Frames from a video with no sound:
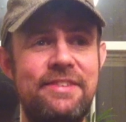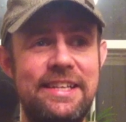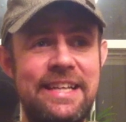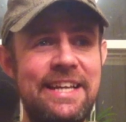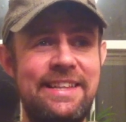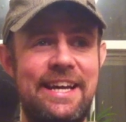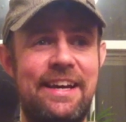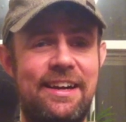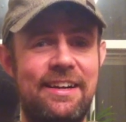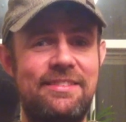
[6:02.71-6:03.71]
I don't even
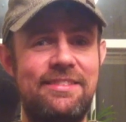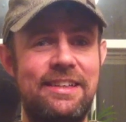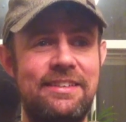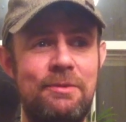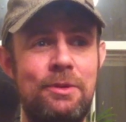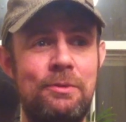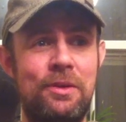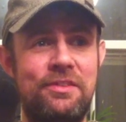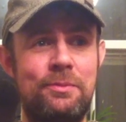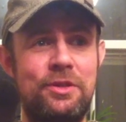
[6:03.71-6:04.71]
get that, honestly, because I
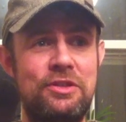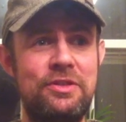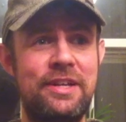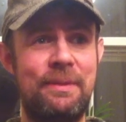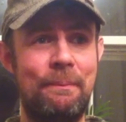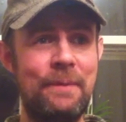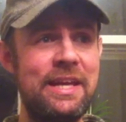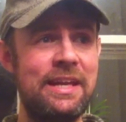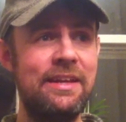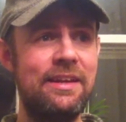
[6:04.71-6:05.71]
wouldn't want someone to do that
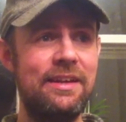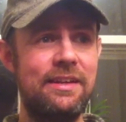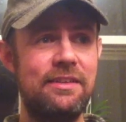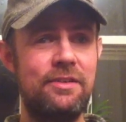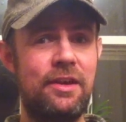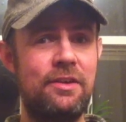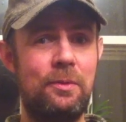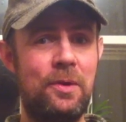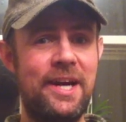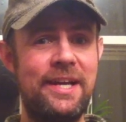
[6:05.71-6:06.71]
to me.
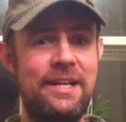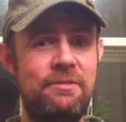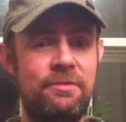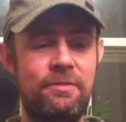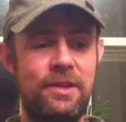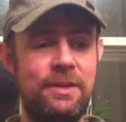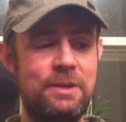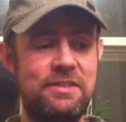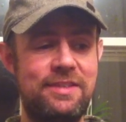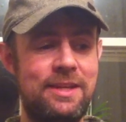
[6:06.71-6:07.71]
So I don't know why him
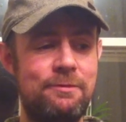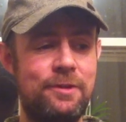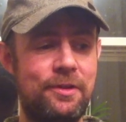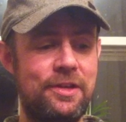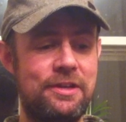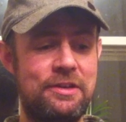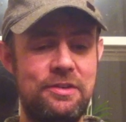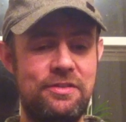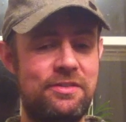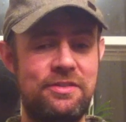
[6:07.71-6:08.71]
and his team feel the
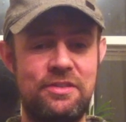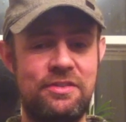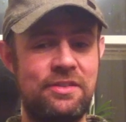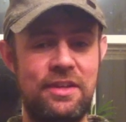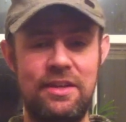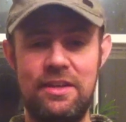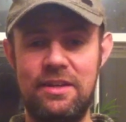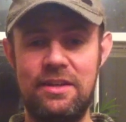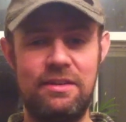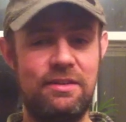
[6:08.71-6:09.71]
need to do this. This is just
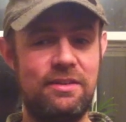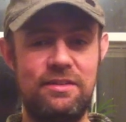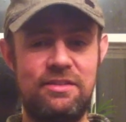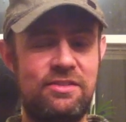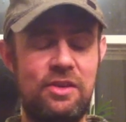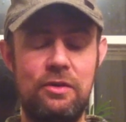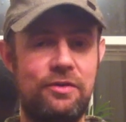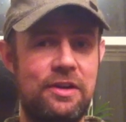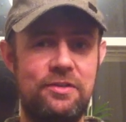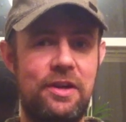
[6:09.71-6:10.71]

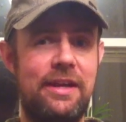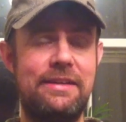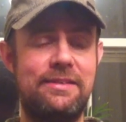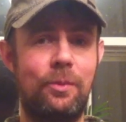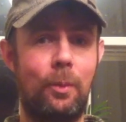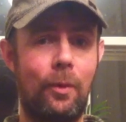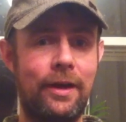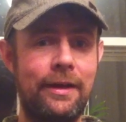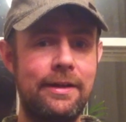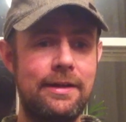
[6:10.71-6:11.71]
so frustrating and
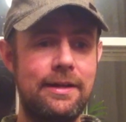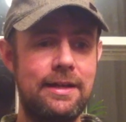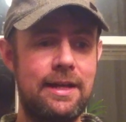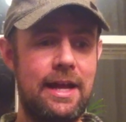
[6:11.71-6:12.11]
disappointing.